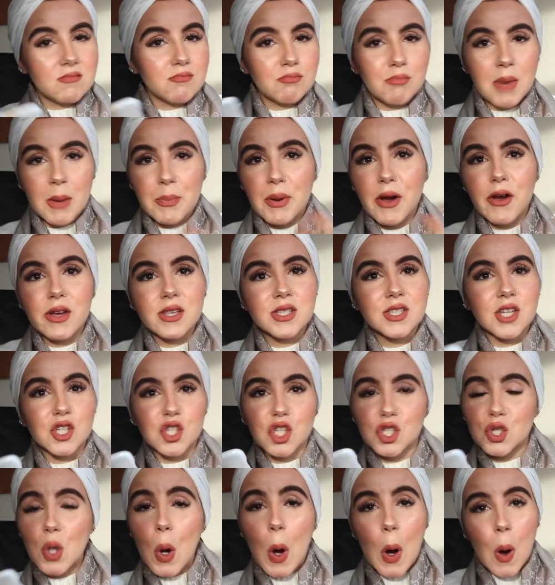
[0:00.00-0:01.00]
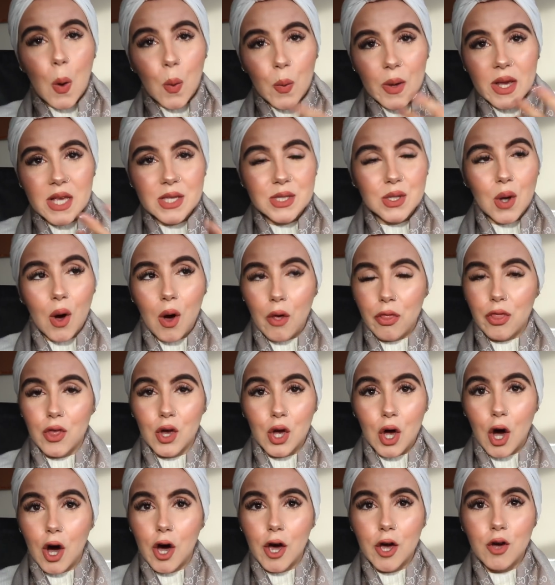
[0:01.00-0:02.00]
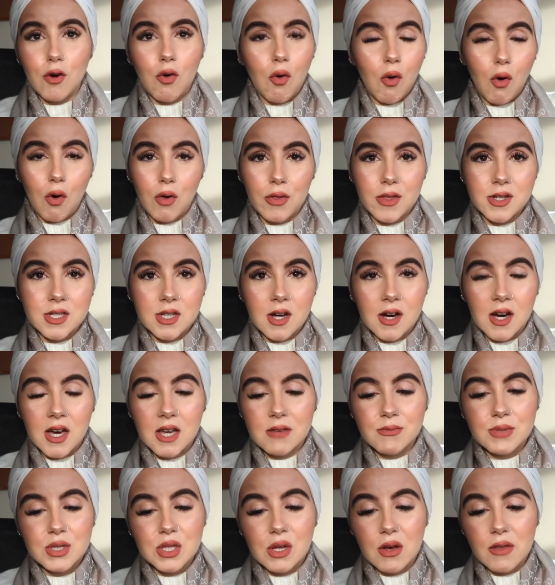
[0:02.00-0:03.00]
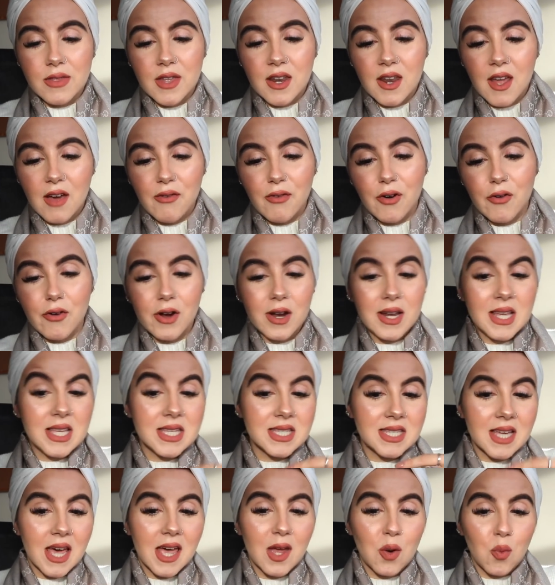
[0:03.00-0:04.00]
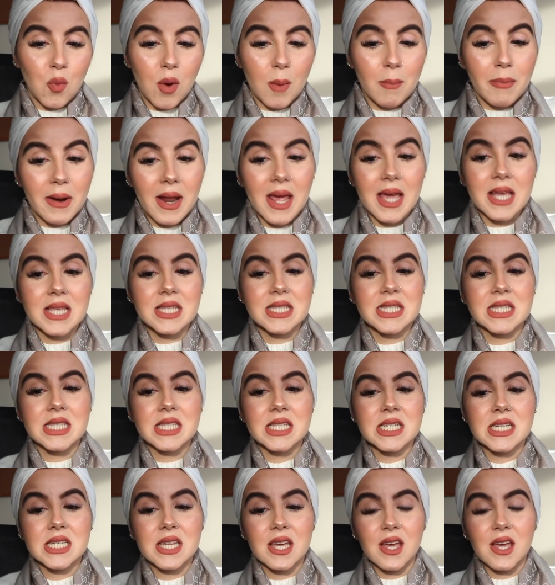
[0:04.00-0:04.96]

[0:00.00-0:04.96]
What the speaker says: my parents are just always on the go all the time, so they're never really set in one place.